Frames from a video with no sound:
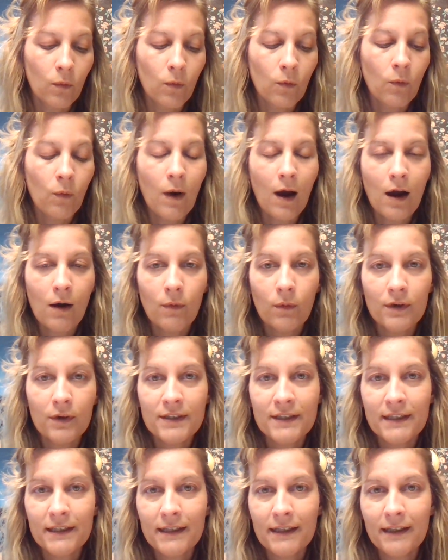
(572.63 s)
while we're
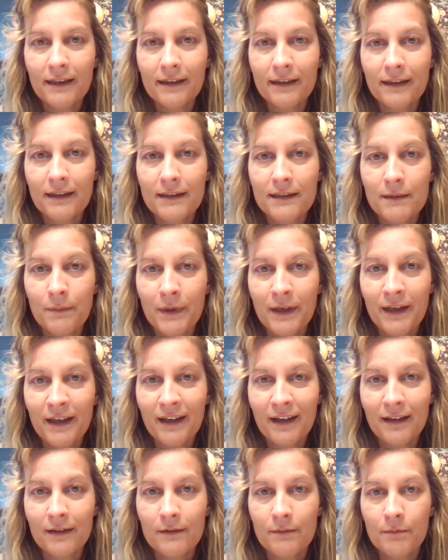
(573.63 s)
sitting in this
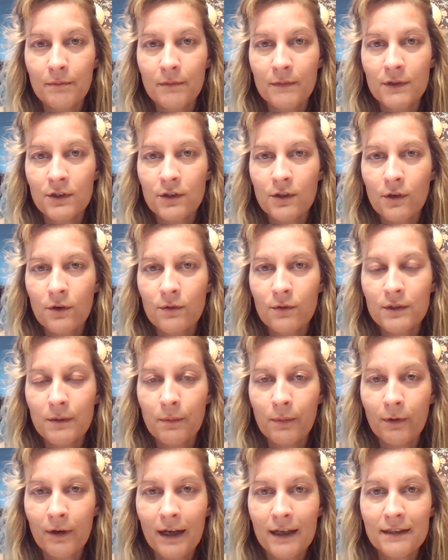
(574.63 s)
pit and so
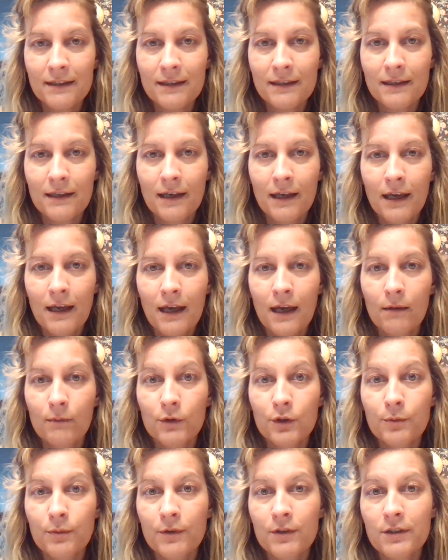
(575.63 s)
depressed, and
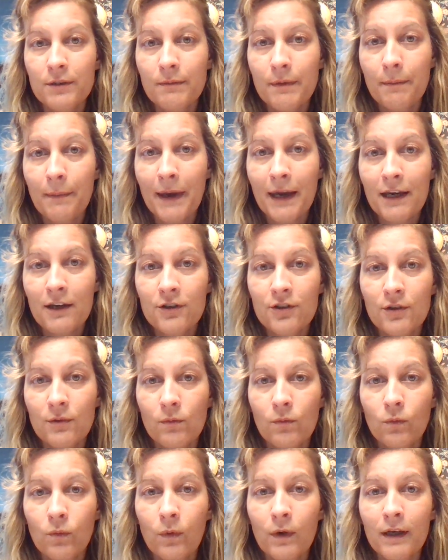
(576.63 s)
we're supposed to be
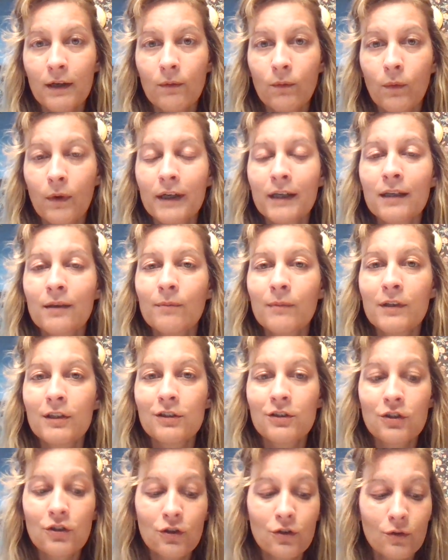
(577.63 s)
patient, what can
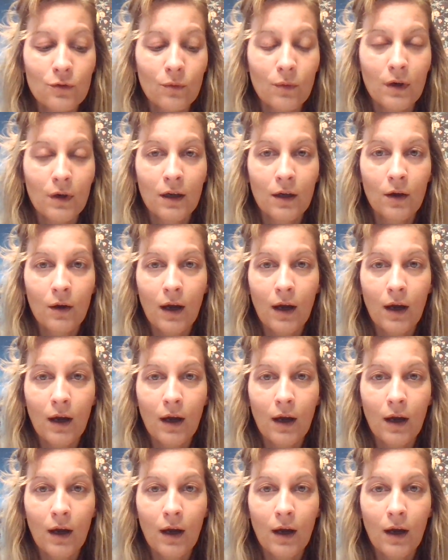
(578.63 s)
we do?